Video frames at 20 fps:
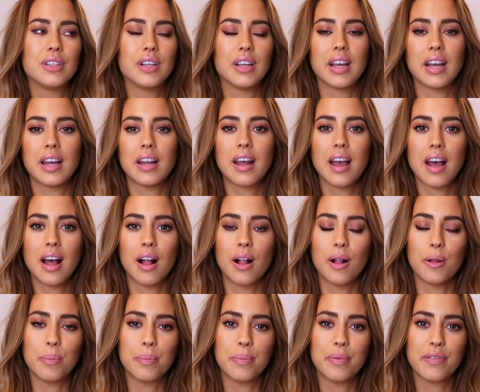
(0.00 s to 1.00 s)
to get
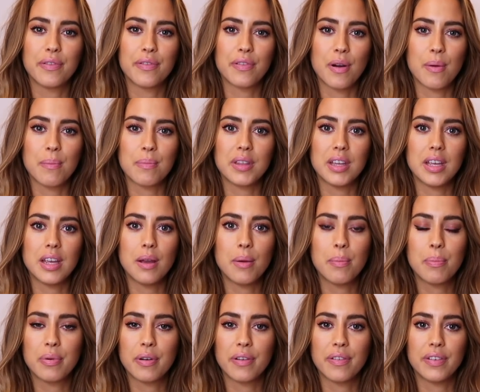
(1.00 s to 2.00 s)
help from the
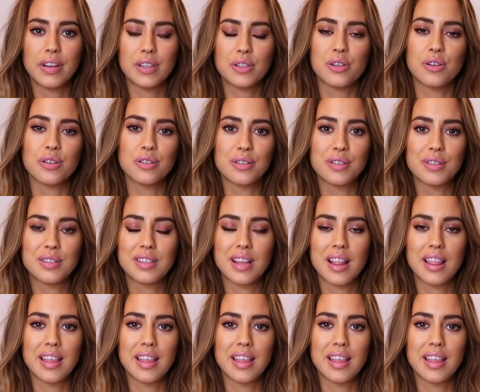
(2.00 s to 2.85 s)
professionals